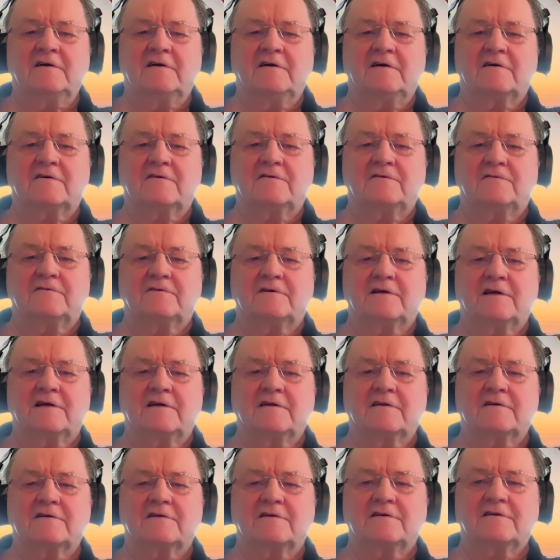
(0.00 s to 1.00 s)

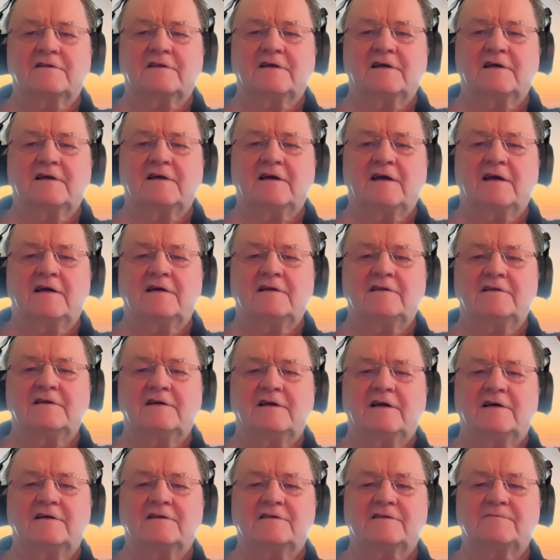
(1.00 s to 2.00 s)
according to the
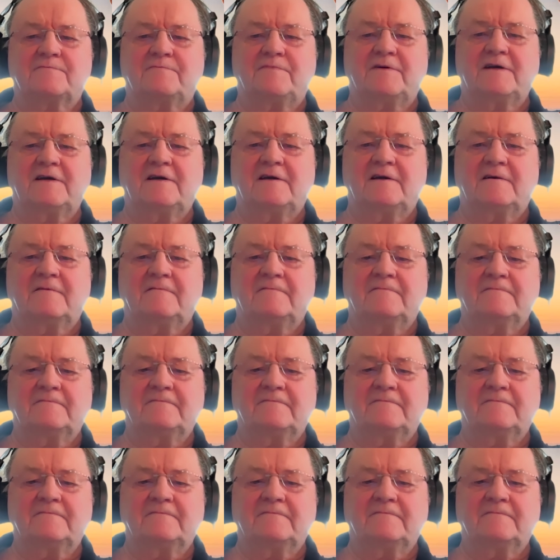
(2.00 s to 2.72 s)
ATSB.